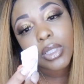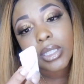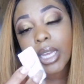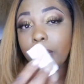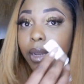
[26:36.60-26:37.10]

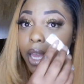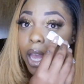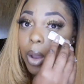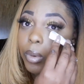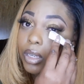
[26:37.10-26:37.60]
Same day
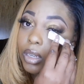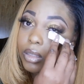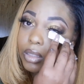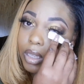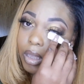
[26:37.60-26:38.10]
I went to
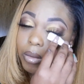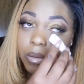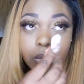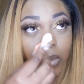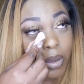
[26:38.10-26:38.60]
go see him.
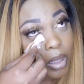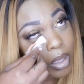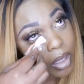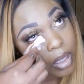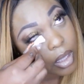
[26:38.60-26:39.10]

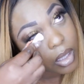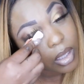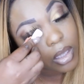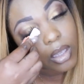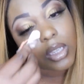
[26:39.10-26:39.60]

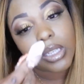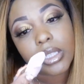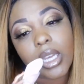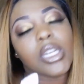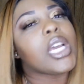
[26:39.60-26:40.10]

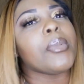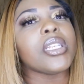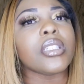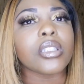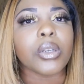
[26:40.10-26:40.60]
Same day my
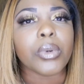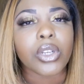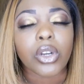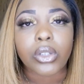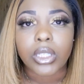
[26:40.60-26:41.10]
sister went
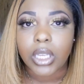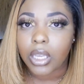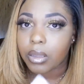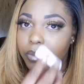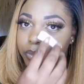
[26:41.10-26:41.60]
to go see
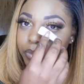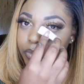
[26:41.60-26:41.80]
him.